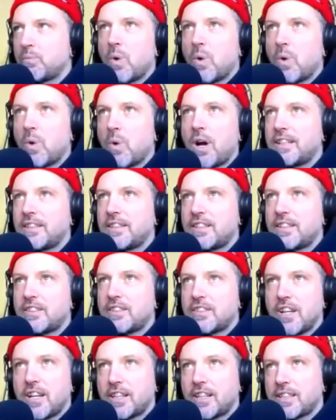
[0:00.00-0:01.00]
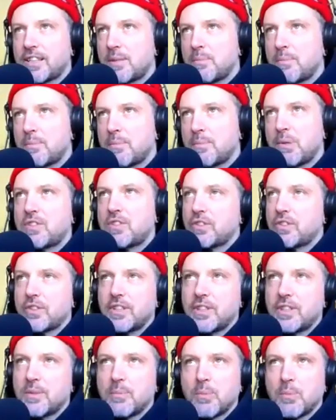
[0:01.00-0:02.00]
walking their dog at the beach
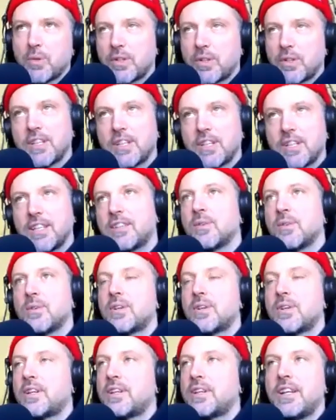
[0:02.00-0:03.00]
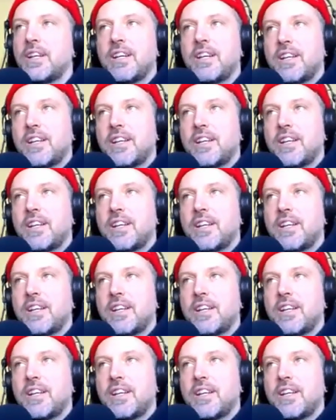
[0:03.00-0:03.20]
early in the morning, or